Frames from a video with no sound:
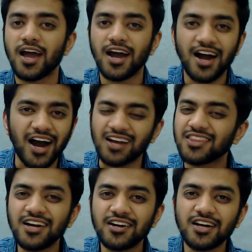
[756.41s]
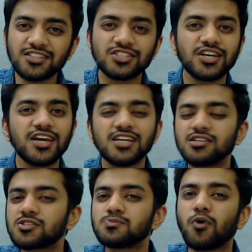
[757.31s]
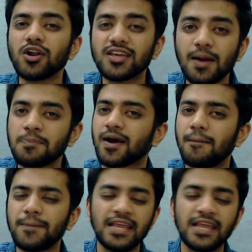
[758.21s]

Aarti Drugs is a small cap company